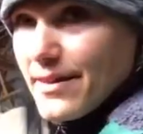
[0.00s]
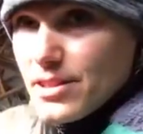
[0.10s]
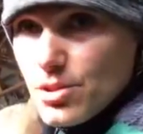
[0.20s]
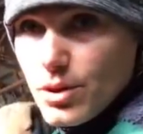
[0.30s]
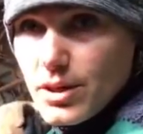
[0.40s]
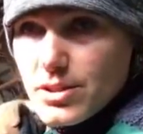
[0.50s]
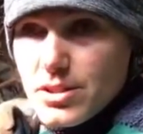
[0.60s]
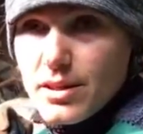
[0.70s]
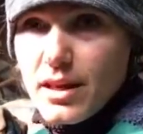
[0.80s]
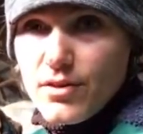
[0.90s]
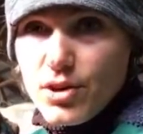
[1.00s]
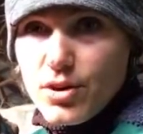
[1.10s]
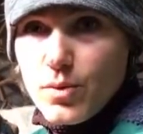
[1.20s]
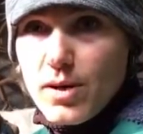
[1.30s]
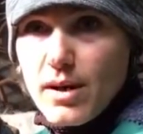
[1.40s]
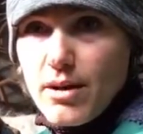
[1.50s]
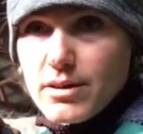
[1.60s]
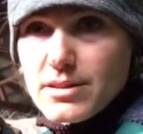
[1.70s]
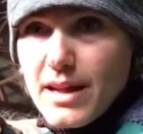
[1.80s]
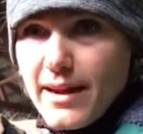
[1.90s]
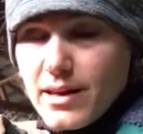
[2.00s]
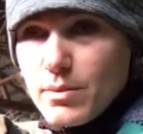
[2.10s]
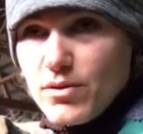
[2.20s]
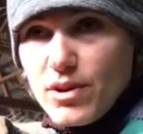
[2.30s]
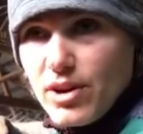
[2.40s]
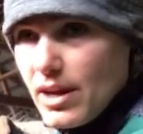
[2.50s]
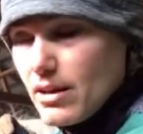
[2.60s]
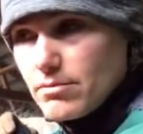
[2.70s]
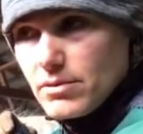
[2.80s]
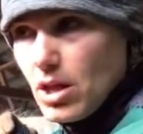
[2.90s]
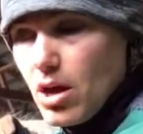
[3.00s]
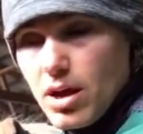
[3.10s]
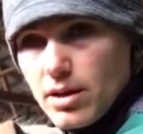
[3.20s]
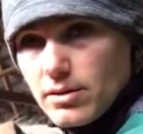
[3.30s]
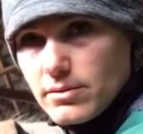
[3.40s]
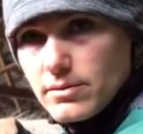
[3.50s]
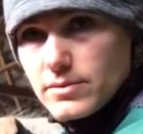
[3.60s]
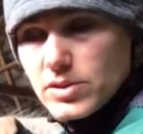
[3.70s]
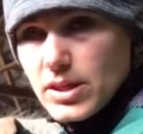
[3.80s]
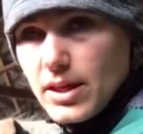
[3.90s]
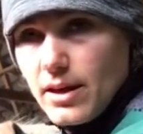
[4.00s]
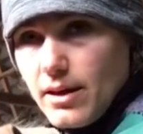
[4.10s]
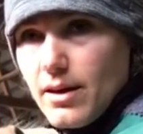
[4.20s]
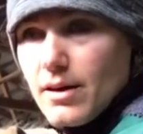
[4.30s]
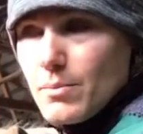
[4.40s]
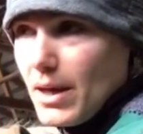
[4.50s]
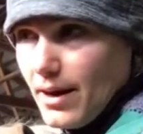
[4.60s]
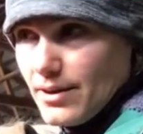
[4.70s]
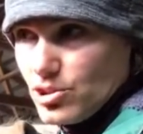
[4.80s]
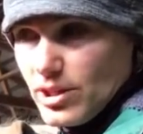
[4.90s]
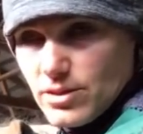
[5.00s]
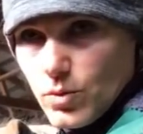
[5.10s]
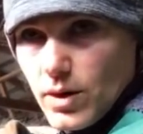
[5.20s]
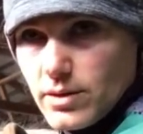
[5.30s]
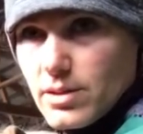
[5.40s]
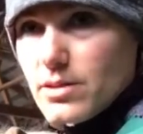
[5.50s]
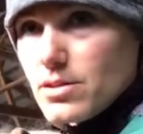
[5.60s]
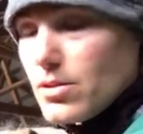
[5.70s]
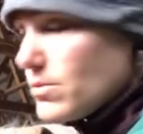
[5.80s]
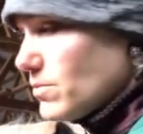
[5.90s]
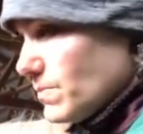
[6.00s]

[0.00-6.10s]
this horse, give her her workout. It's not going to be very long today because she hasn't worked. So,